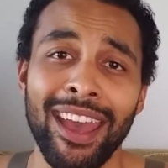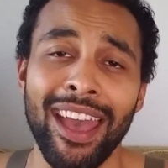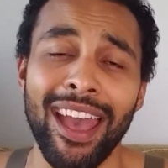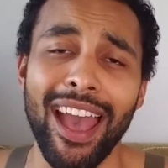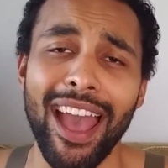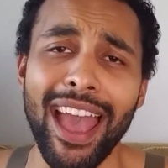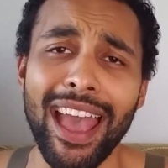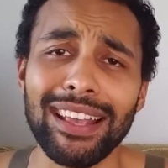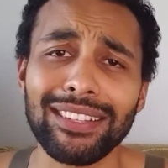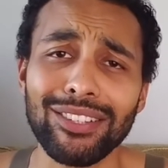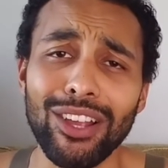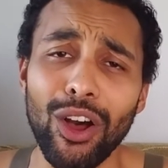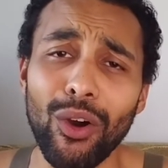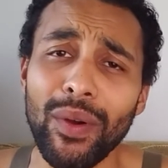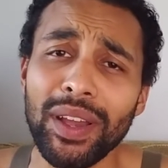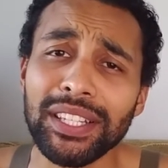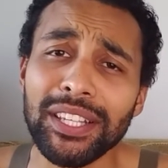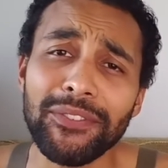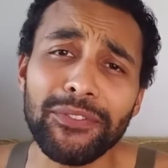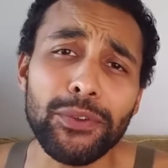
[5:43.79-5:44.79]
As
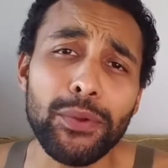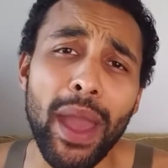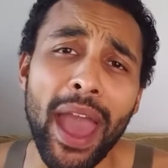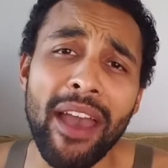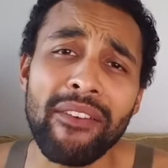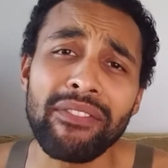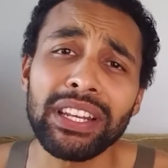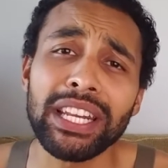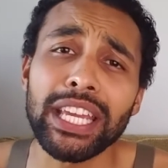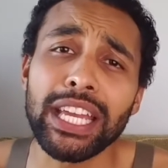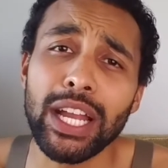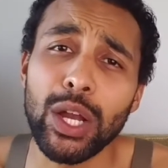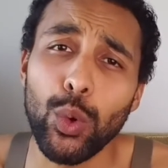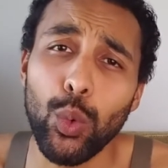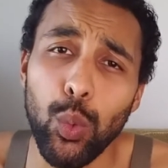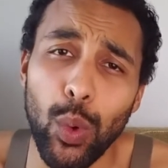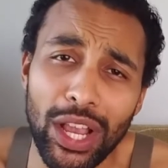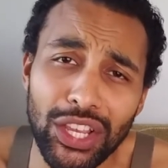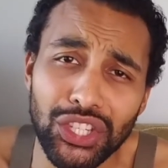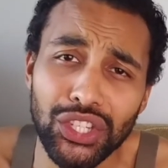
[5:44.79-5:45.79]
always, if you have any
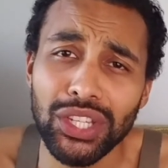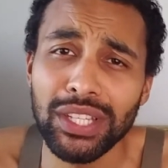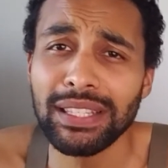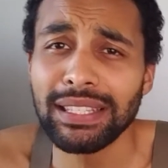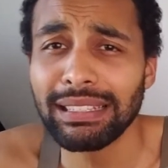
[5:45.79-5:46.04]
questions,